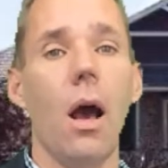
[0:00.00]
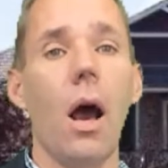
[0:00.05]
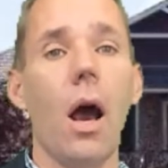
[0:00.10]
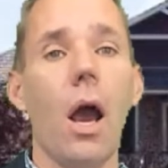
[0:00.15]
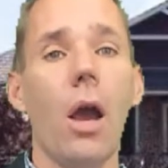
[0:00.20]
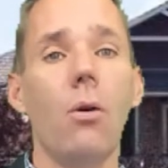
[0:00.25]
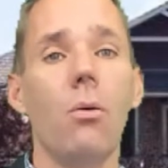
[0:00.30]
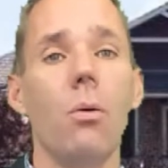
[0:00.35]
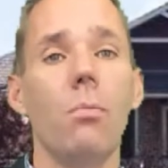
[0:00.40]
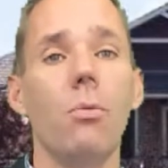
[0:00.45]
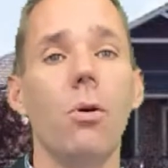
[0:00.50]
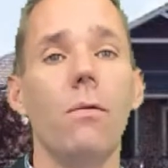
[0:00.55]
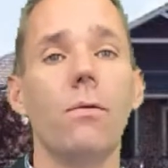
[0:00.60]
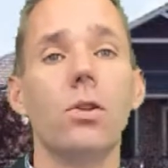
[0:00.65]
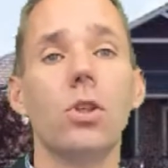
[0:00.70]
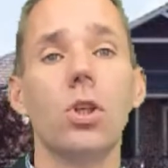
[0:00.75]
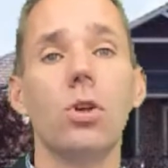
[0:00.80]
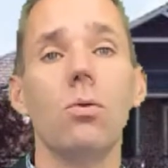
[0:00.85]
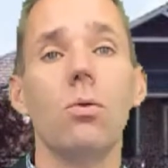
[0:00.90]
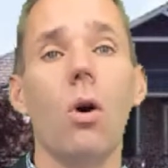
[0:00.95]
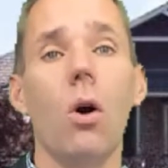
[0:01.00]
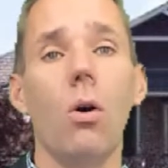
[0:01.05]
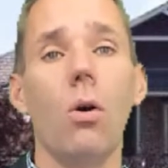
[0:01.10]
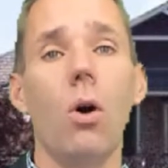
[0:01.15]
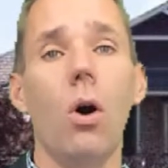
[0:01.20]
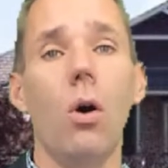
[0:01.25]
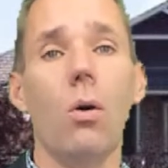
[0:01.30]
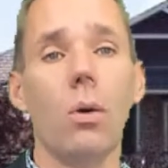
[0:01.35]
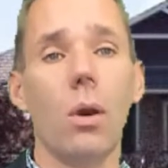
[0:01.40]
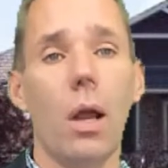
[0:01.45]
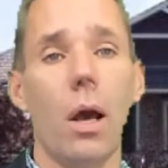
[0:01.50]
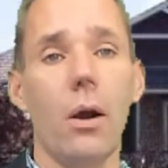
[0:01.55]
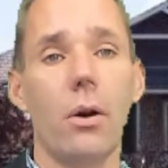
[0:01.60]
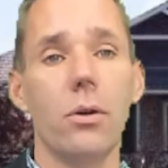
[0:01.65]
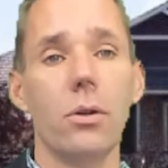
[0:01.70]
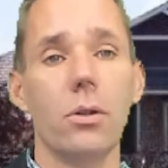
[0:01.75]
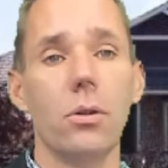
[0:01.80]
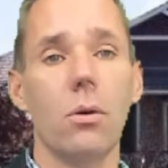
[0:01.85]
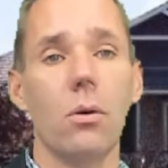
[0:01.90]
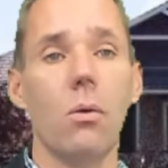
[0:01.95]
I removed two
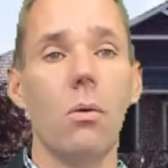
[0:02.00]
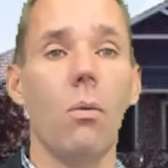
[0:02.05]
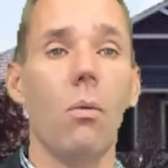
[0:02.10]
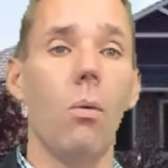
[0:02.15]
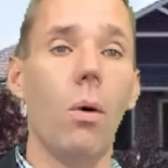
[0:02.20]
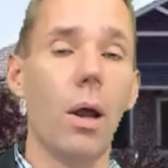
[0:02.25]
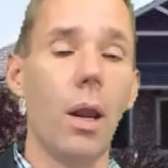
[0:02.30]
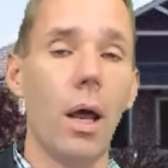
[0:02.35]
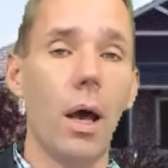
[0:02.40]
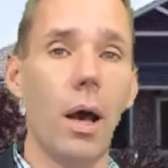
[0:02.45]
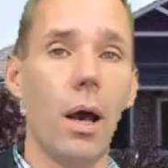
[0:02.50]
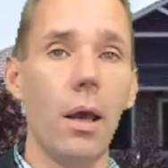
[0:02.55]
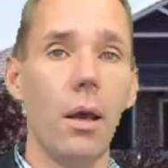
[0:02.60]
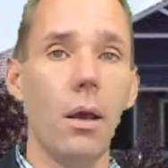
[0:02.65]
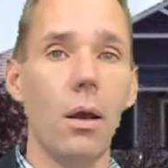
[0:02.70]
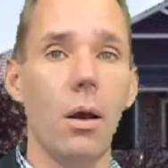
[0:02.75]
outliers, one high,